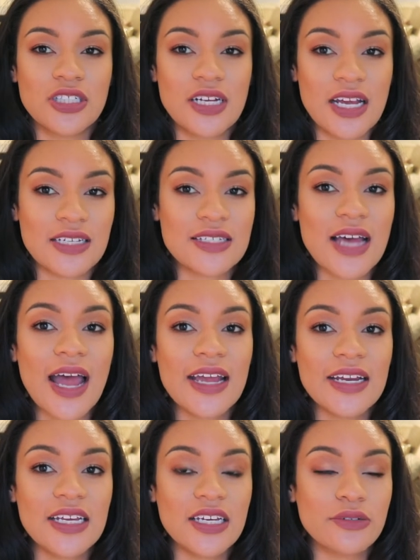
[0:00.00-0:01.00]
and
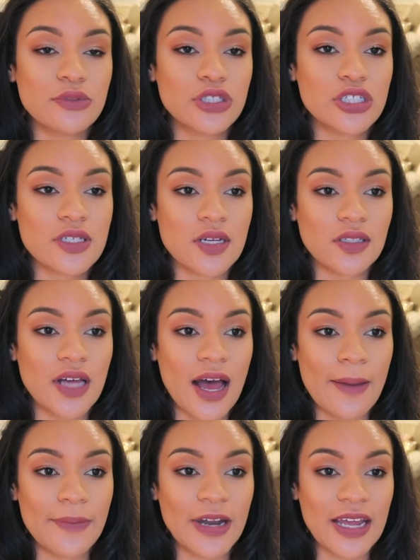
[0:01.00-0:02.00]
anxiety, it was just a
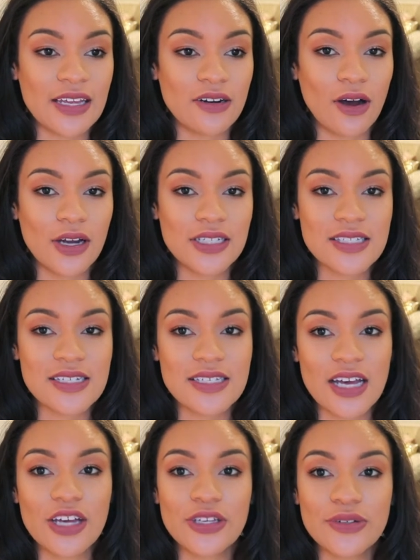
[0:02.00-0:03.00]
lot. But I can honestly
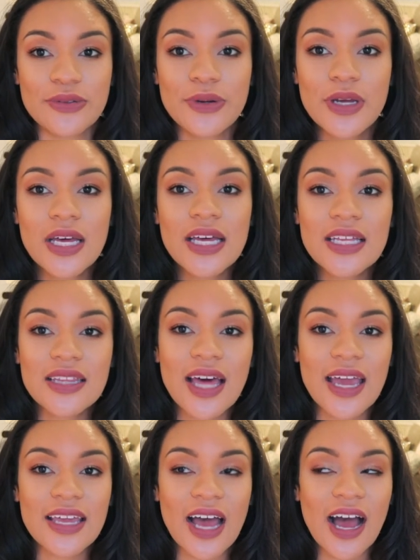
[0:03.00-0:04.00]
tell you,
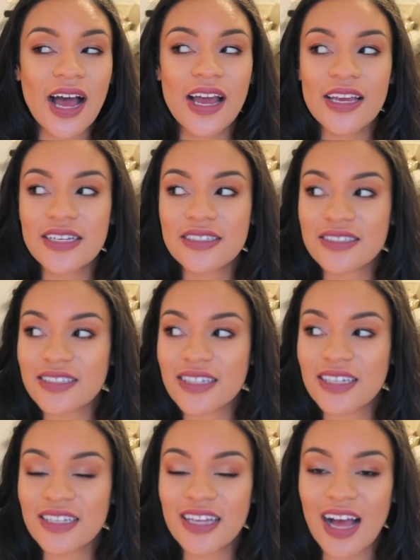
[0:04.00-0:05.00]
like, I
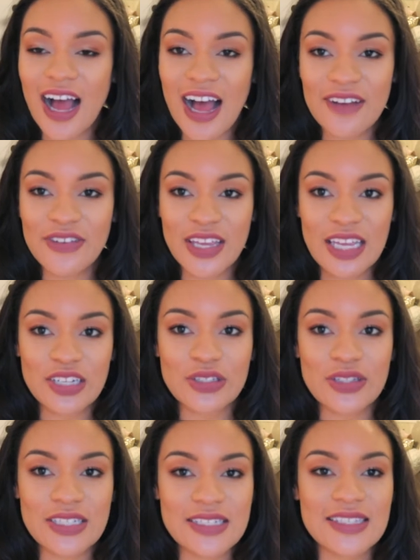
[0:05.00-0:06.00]
have
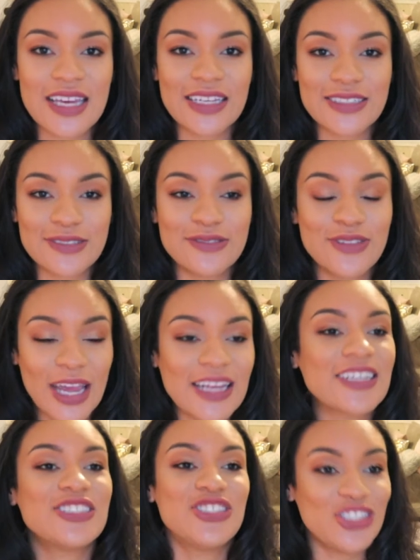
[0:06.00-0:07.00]
handled this like
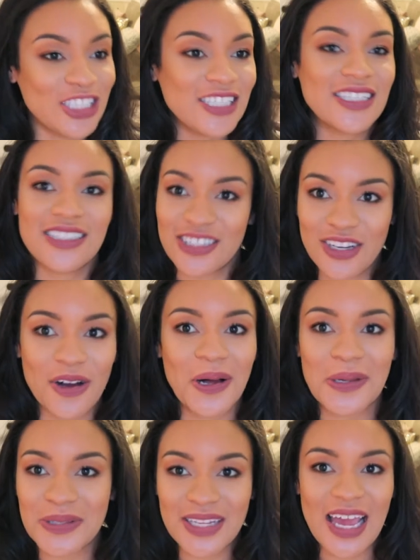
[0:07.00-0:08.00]
a G,
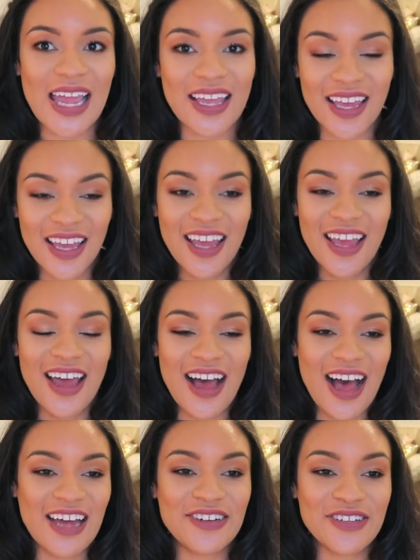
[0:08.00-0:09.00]
y'all. Like,
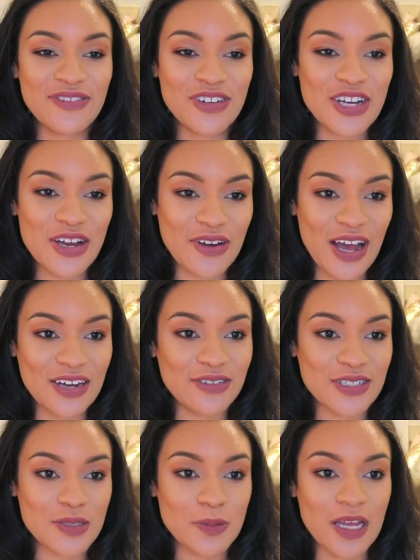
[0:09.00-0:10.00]
I don't even know how to
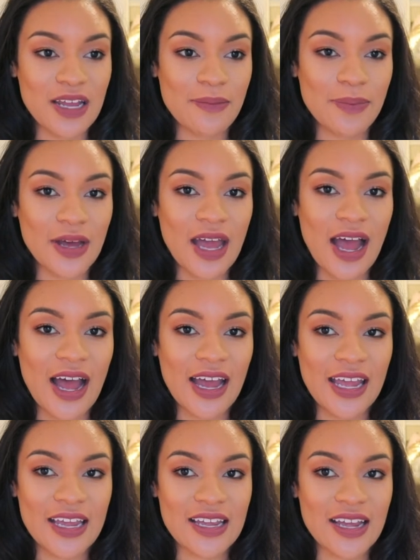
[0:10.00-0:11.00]
explain it, but
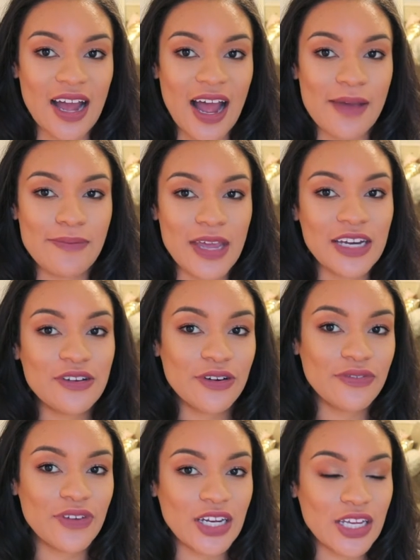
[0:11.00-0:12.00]
I may
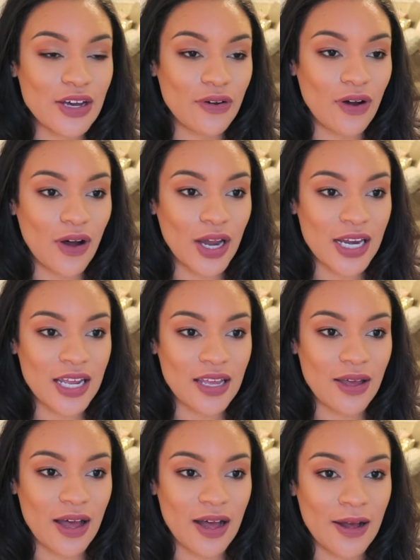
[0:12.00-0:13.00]
do a video on
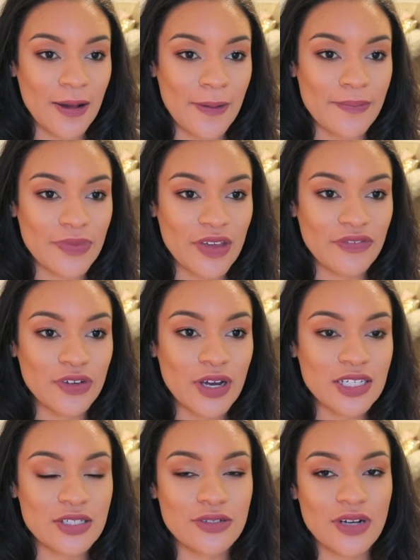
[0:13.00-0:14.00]
it. If you
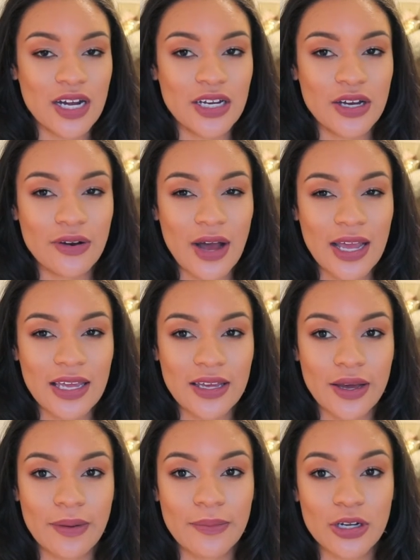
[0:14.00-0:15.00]
guys do not know, I
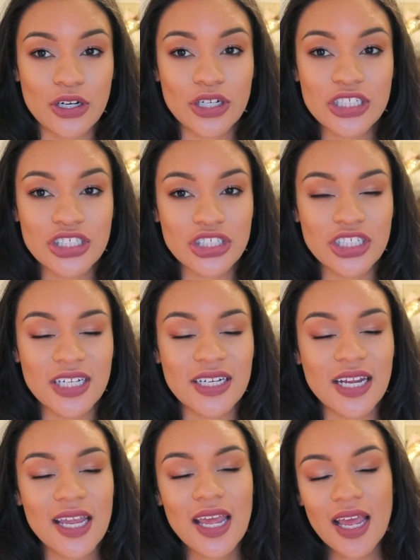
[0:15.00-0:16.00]
am
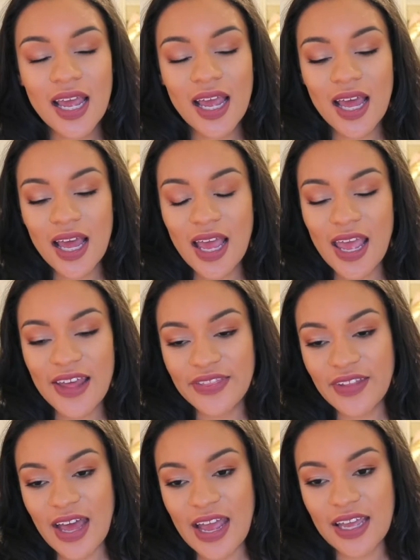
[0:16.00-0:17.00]
Christian,
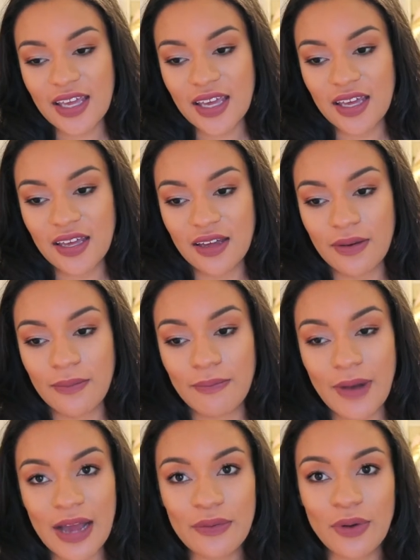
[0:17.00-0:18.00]
and like,
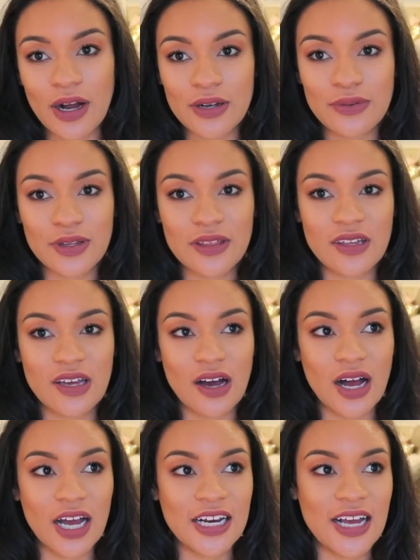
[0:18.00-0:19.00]
my walk with
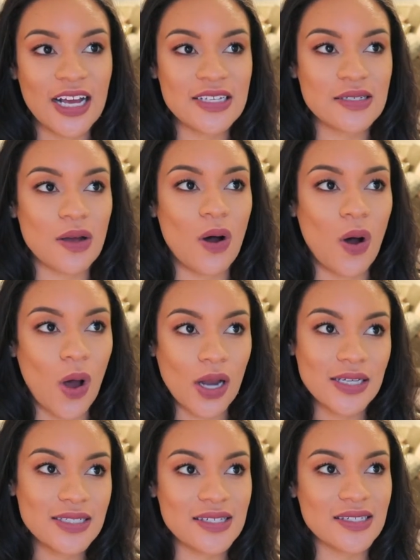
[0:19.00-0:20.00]
God has
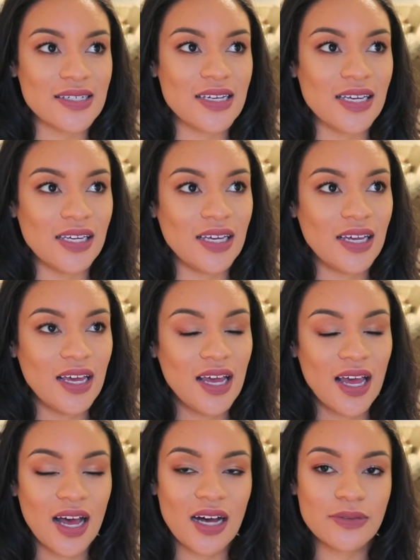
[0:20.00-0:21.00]
honestly
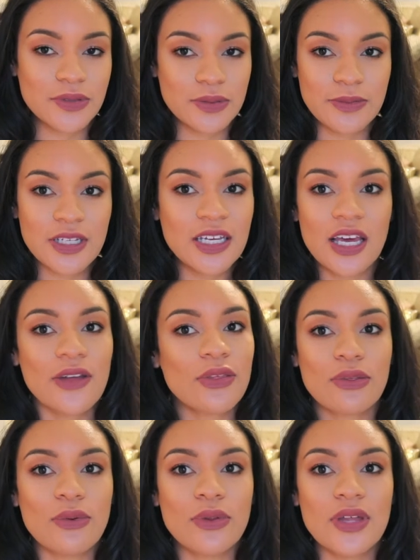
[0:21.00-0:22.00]
helped me get
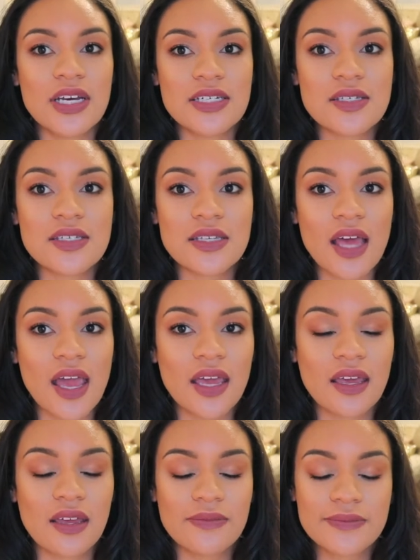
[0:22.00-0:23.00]
through this.
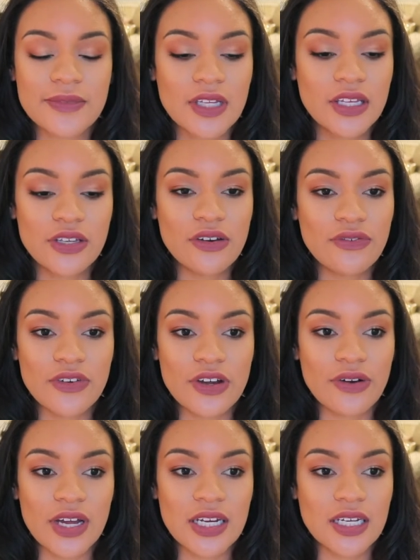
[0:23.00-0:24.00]
Like, you have
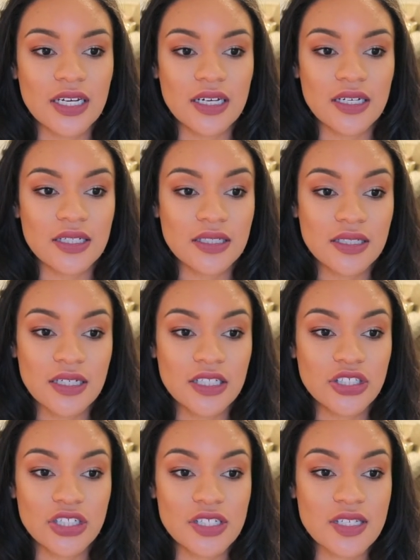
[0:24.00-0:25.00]
no idea.
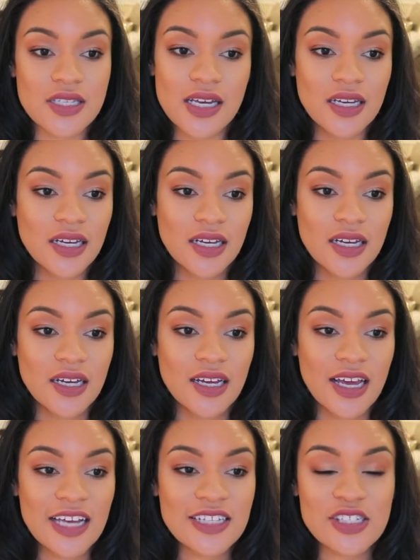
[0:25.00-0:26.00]
It's just,
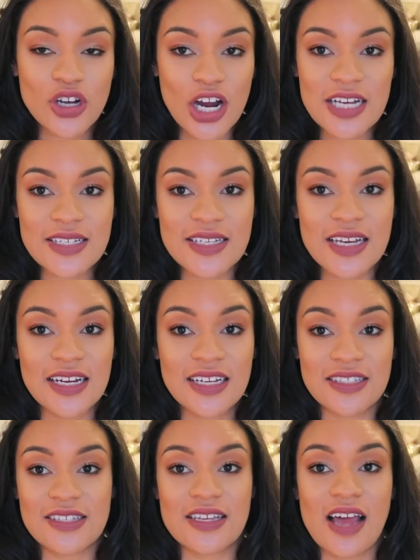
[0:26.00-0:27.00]
it's crazy, and
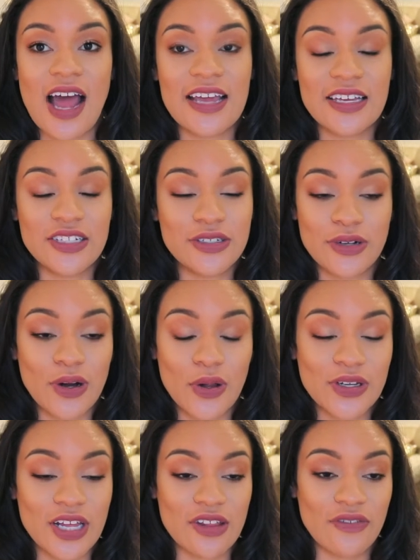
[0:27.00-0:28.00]
it's, I can do a
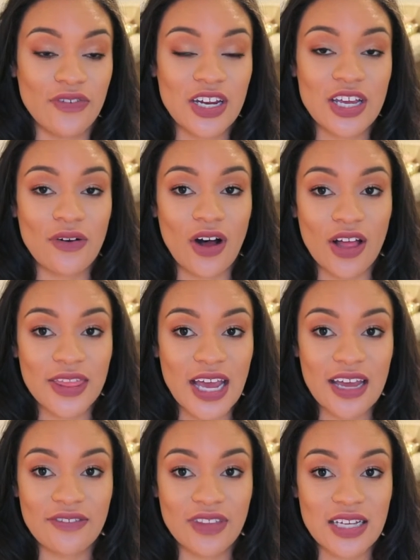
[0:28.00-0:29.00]
whole nother video on
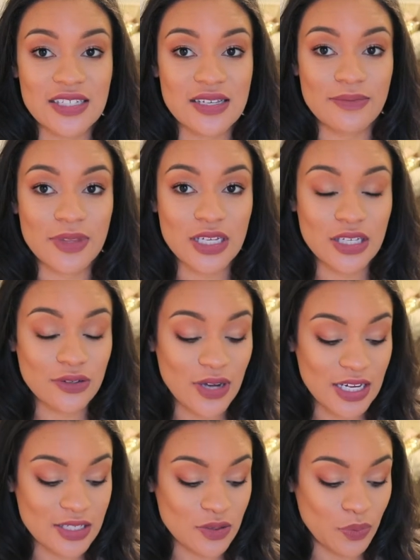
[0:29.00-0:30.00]
that if that's something you
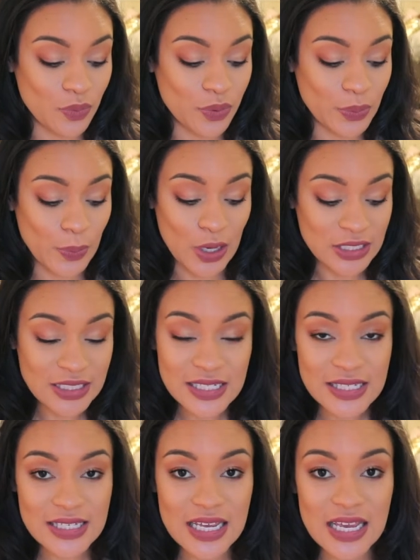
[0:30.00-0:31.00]
guys would want to
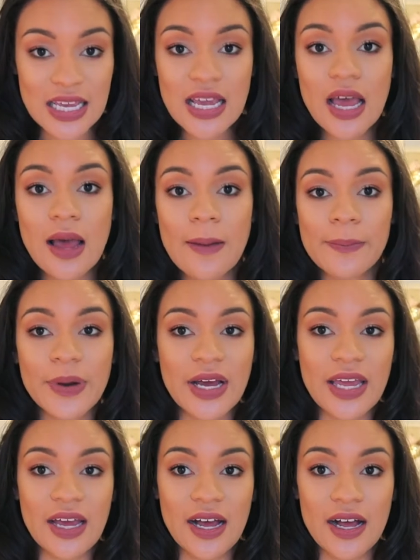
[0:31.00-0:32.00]
see. But